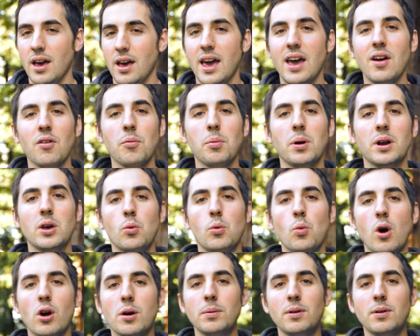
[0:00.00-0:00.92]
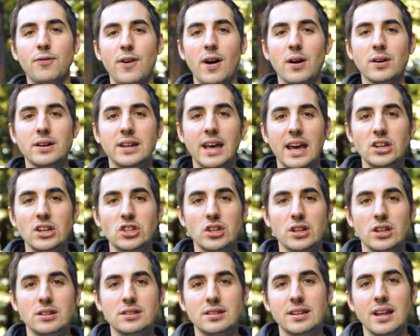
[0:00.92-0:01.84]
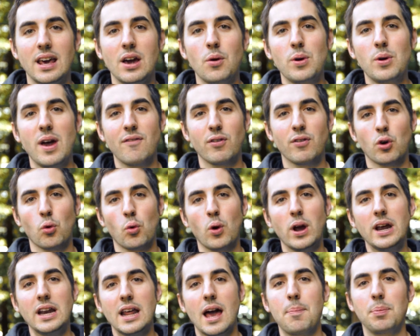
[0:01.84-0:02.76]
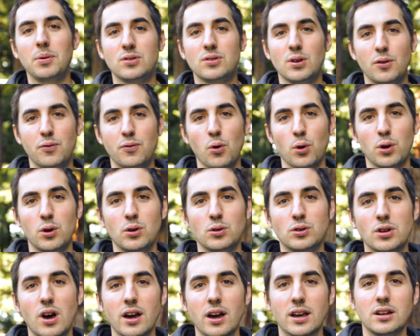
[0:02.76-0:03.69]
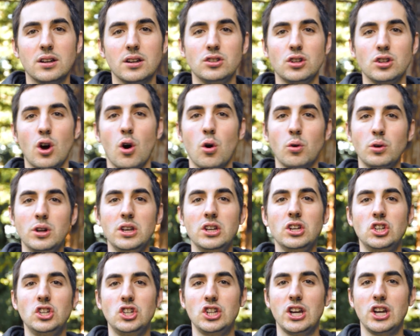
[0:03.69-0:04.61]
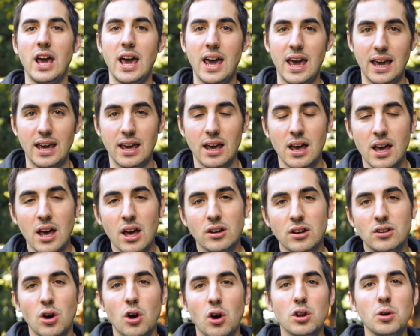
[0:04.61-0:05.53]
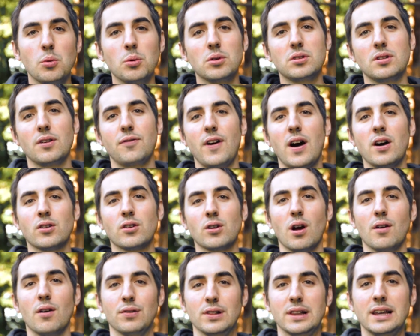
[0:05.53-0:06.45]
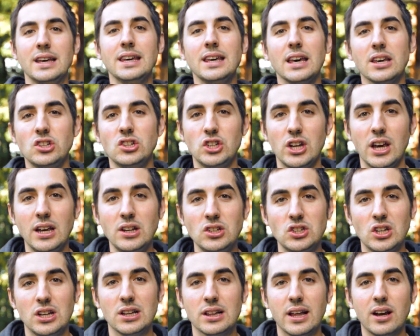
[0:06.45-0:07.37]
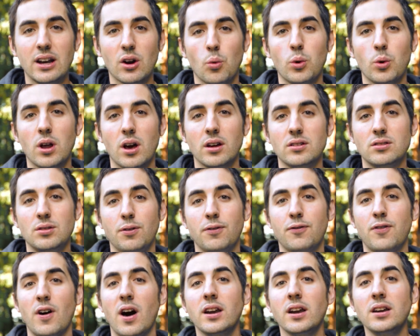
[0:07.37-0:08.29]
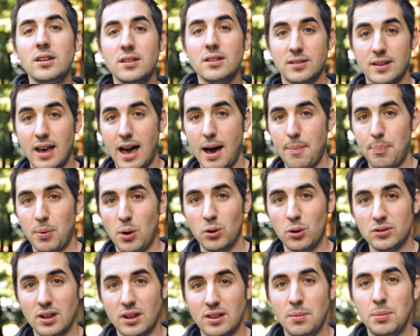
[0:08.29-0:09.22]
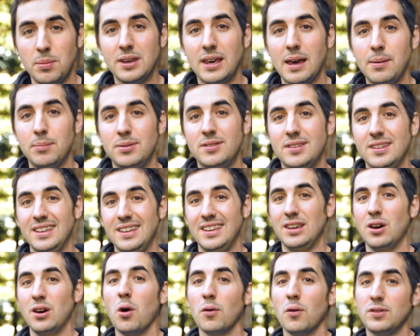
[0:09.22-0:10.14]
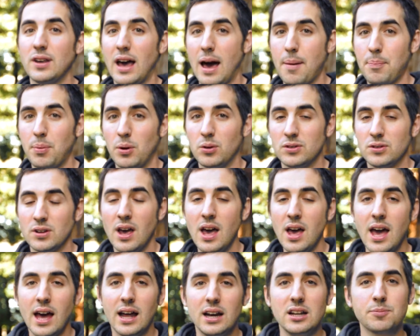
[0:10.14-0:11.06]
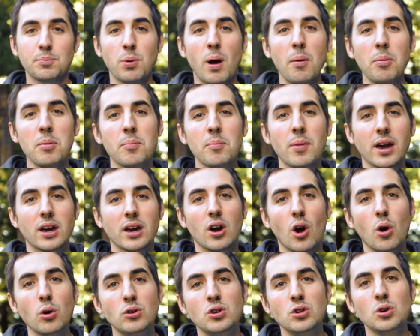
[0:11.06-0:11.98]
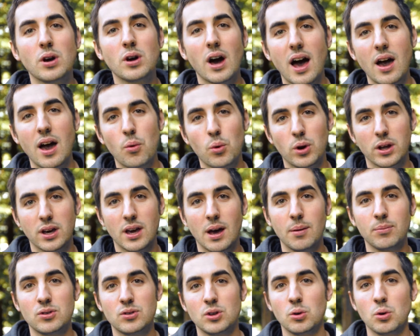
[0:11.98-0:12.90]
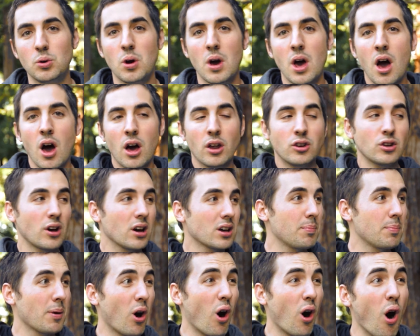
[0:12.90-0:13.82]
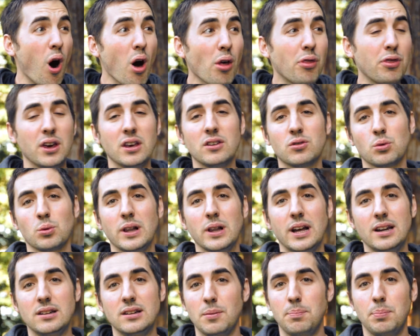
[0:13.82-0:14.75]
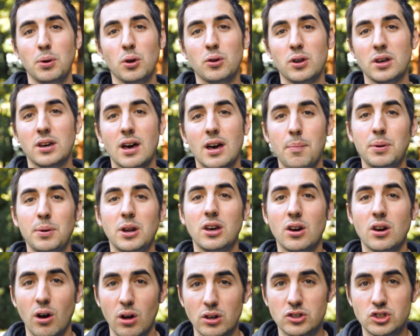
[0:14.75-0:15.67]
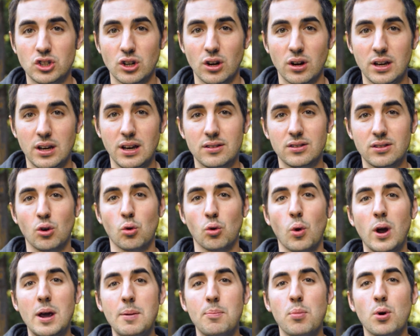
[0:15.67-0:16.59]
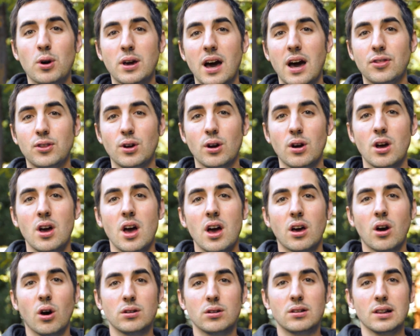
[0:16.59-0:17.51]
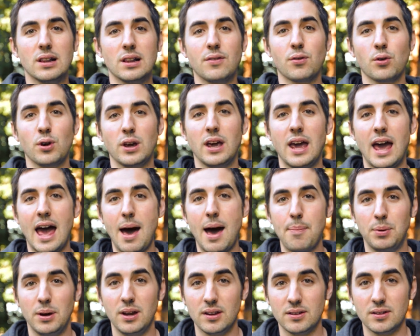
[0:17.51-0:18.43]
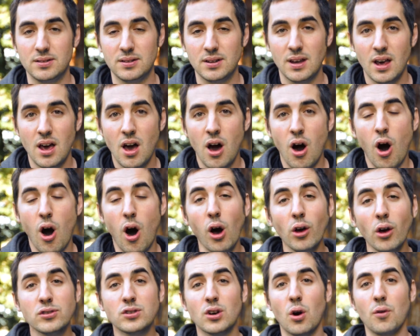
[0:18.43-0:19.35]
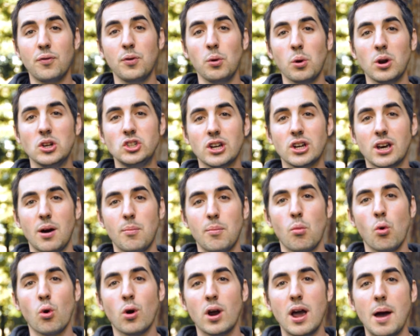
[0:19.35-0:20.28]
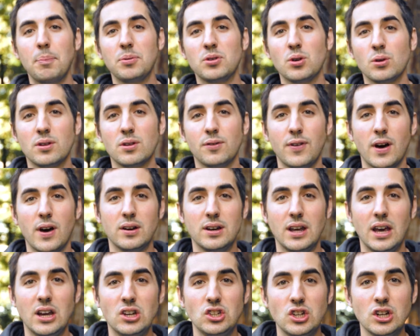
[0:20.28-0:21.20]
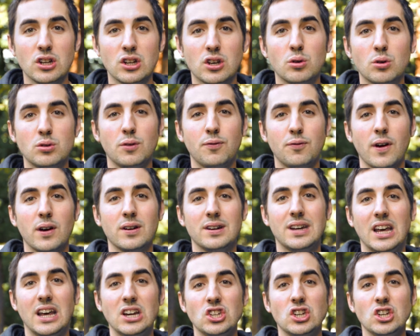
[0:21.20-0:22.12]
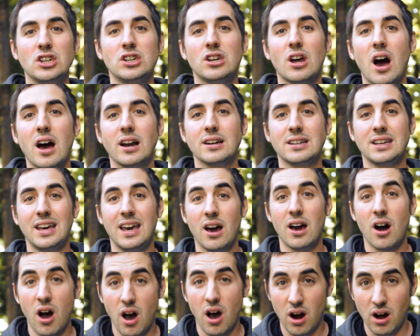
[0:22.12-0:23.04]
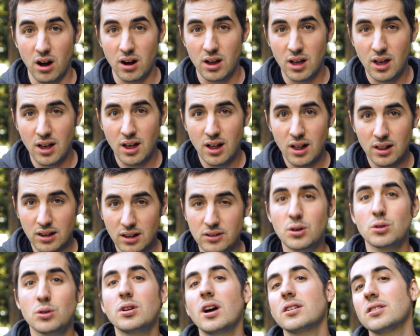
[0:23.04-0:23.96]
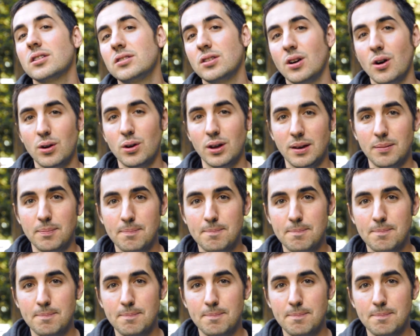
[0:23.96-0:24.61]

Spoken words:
Hey everybody, welcome to Foundation. Today we have a great episode for you talking to Tony Hsieh. Tony was the founder of LinkExchange. He later went on to fund Zappos and then became CEO of Zappos. And he's probably my go-to guy when it comes to talking about all things related to building company culture. He has a great book out there called Delivering Happiness. Also, if you want to check out more episodes of Foundation, go to foundation.kr. Let's go talk to Tony.